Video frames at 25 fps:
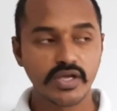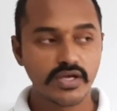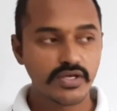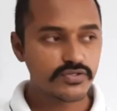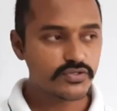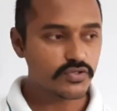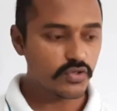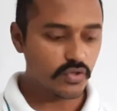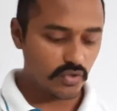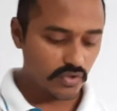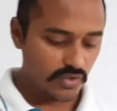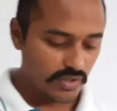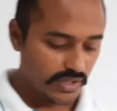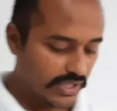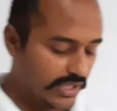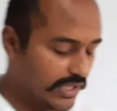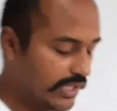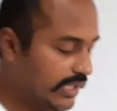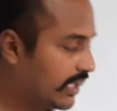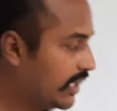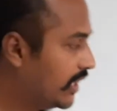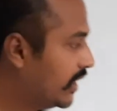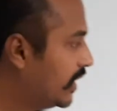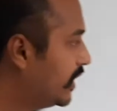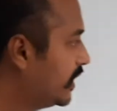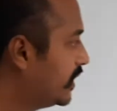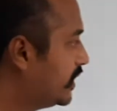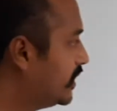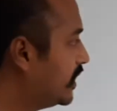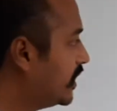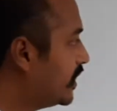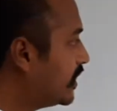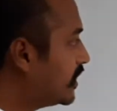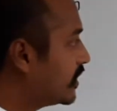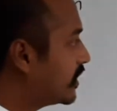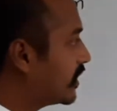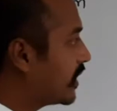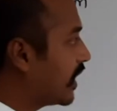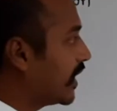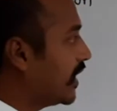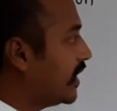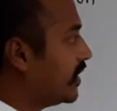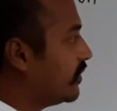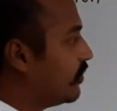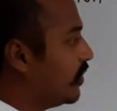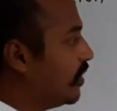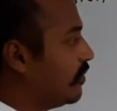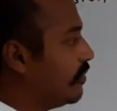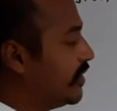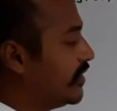So here
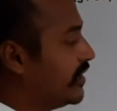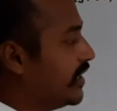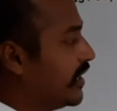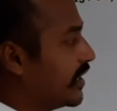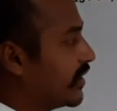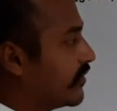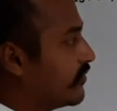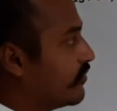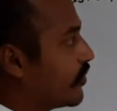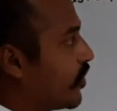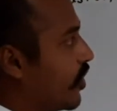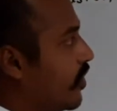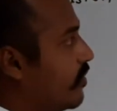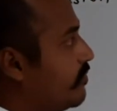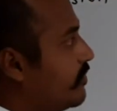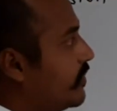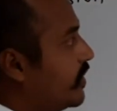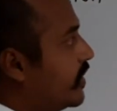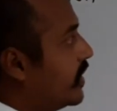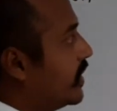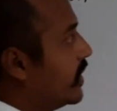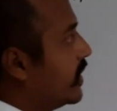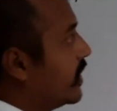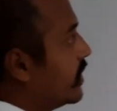current will be there from